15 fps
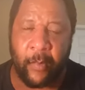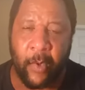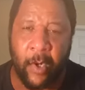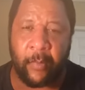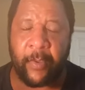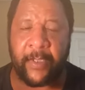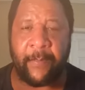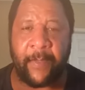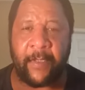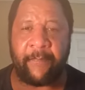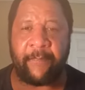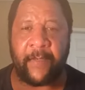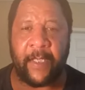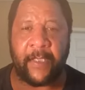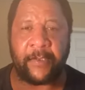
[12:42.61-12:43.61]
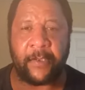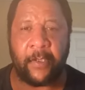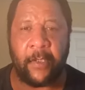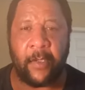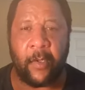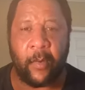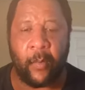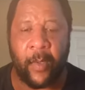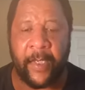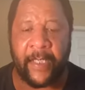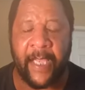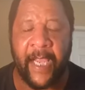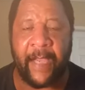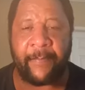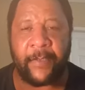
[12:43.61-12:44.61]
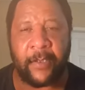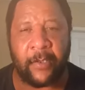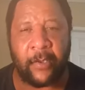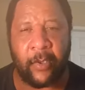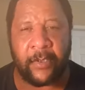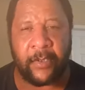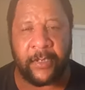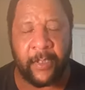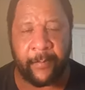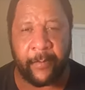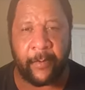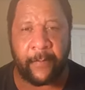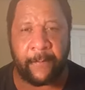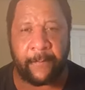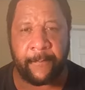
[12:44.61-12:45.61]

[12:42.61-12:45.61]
walked with them in the flesh, when it came to the Lord's Supper?